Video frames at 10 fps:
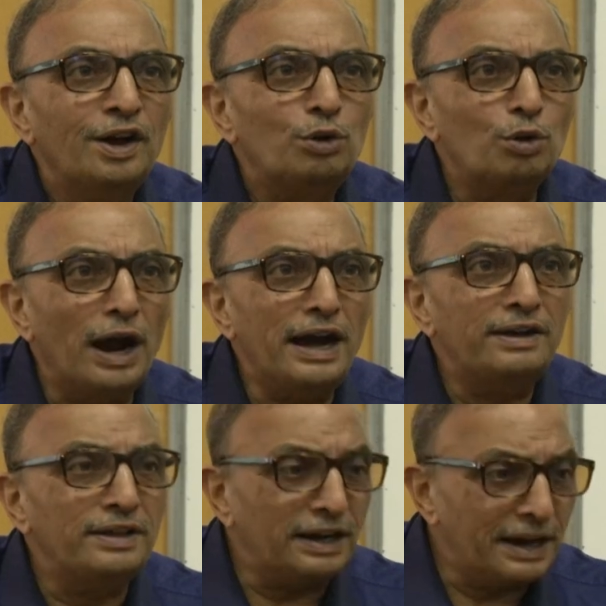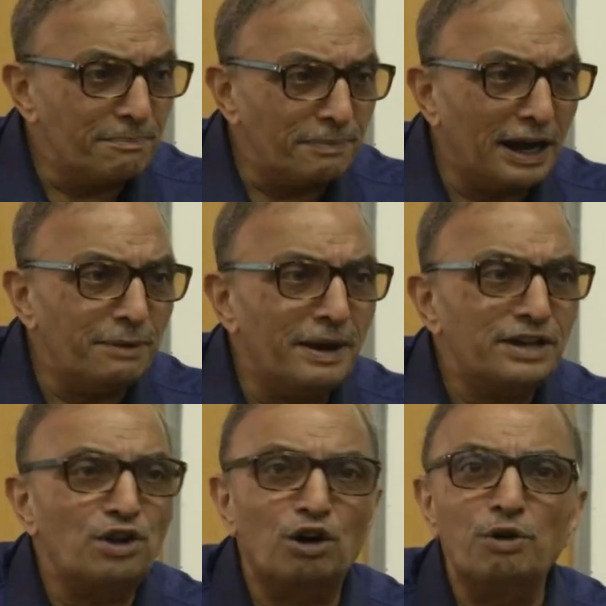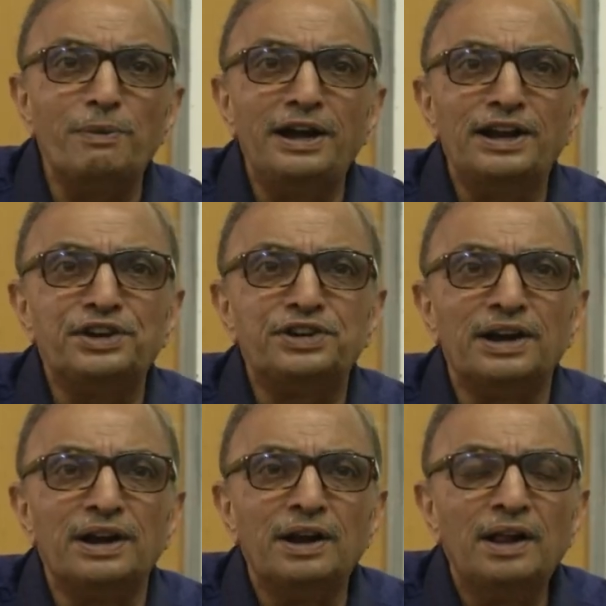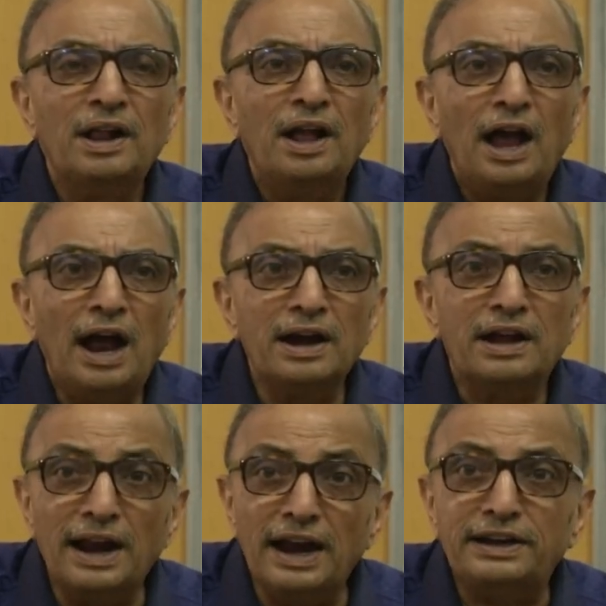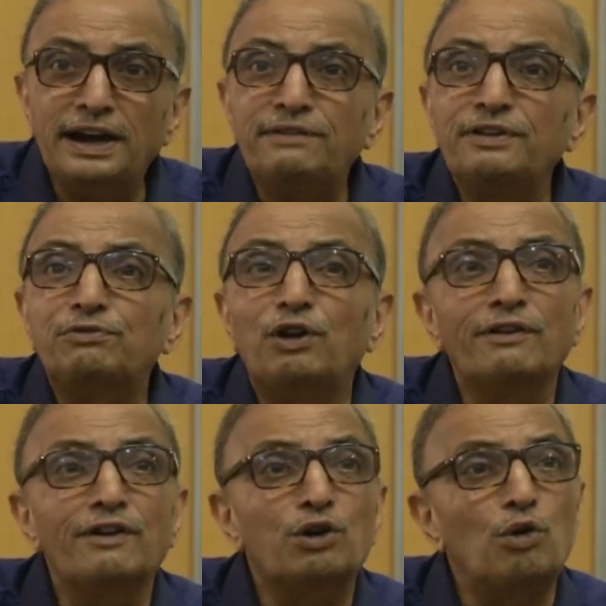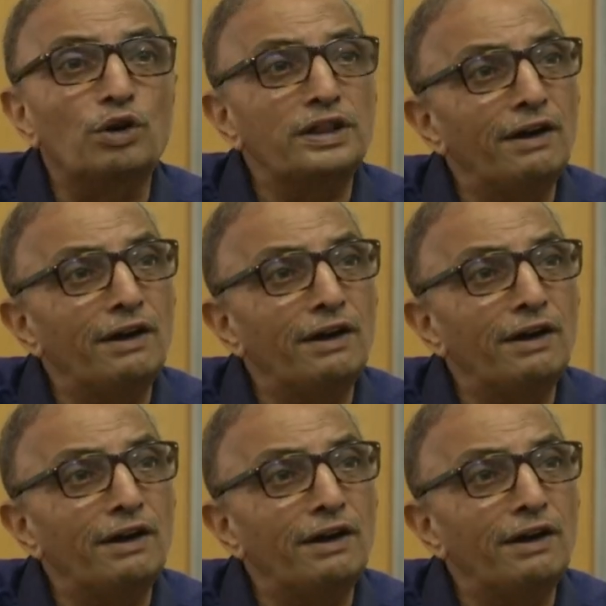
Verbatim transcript: to write the template based documentation and connect it with whatever code they